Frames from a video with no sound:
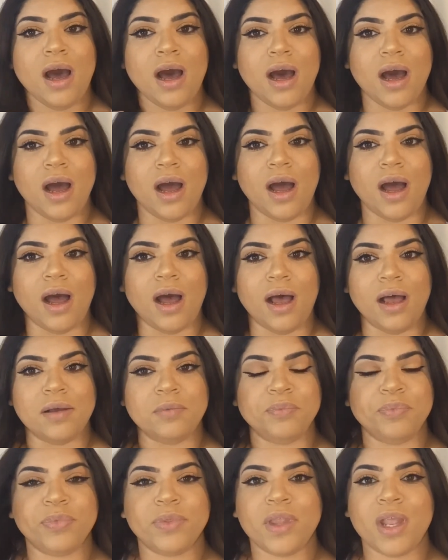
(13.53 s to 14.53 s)

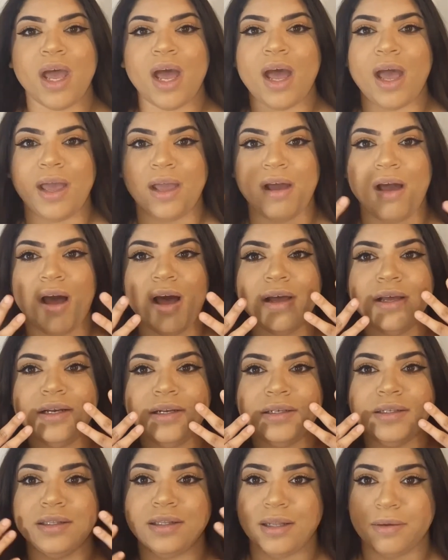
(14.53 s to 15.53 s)
I got
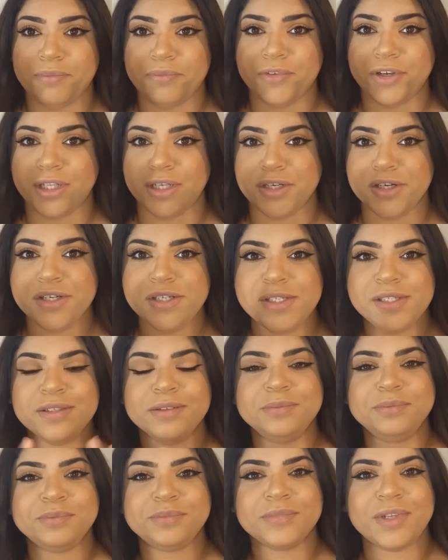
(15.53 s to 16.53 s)
lip fillers,
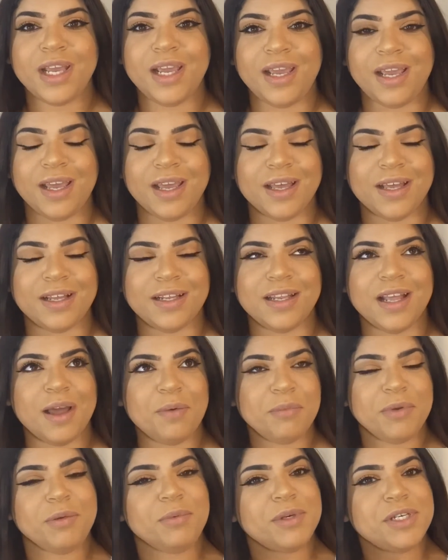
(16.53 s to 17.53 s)
and
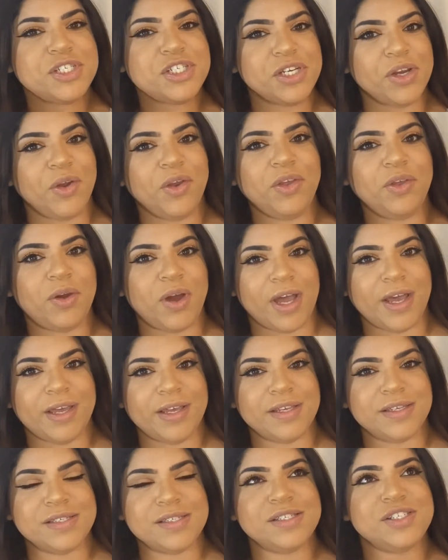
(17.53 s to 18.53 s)
I'm going to be sharing
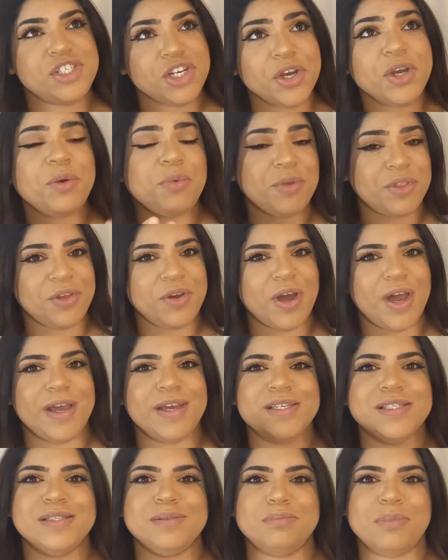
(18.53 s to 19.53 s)
with you
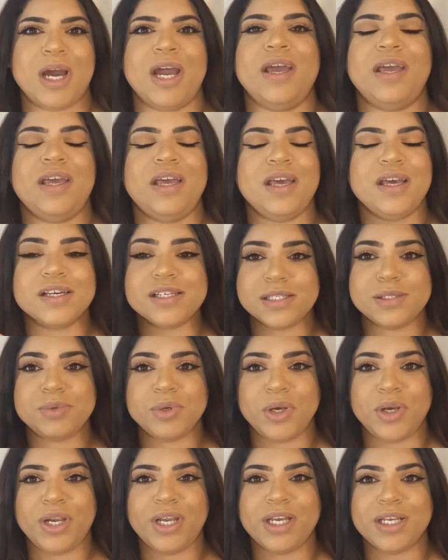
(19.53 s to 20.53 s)
guys my
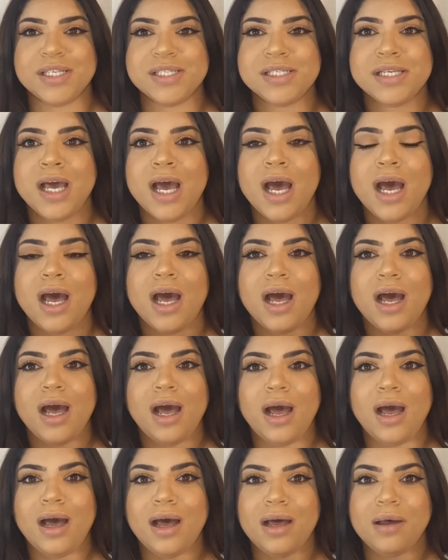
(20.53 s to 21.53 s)
experience,
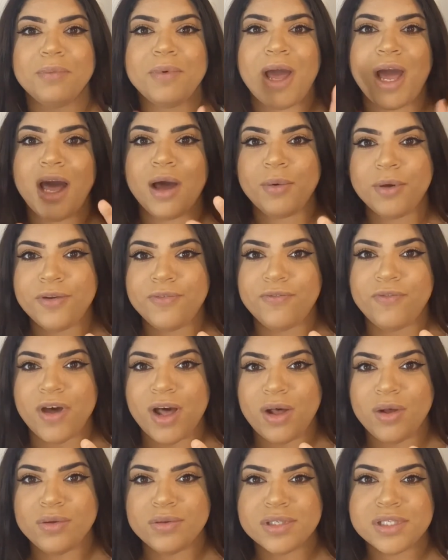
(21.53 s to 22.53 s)
how it
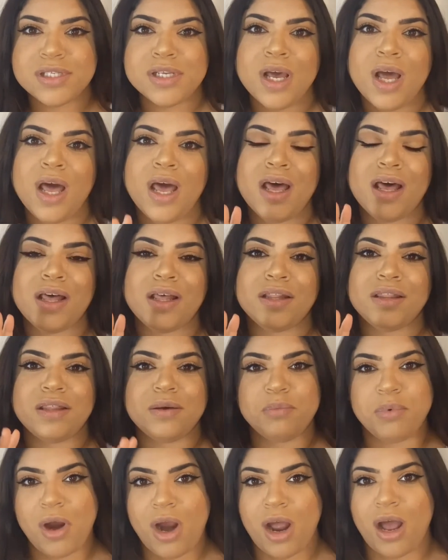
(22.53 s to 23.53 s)
felt, the
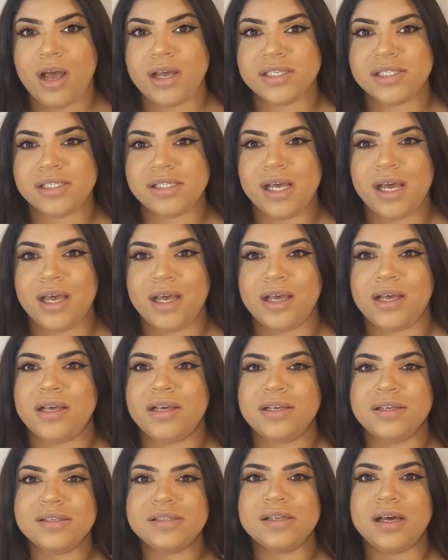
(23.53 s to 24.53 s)

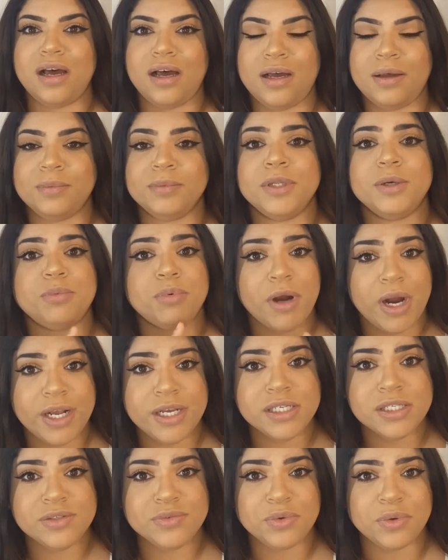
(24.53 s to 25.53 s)
process, the
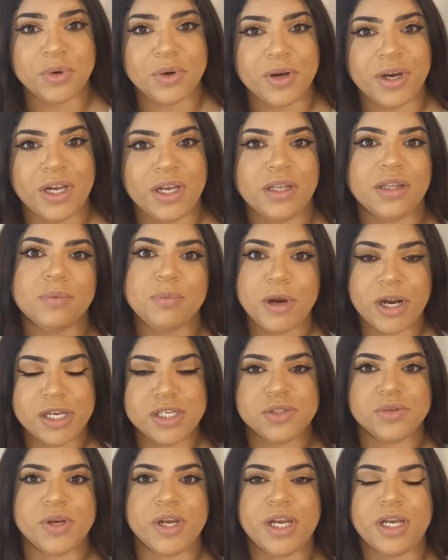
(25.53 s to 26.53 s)
price for it, the
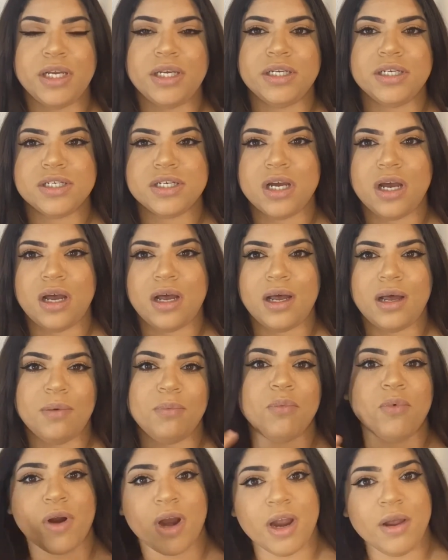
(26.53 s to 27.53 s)
price range,
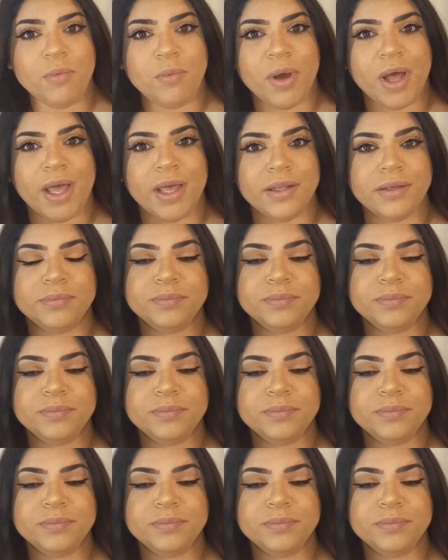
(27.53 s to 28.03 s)
where I went,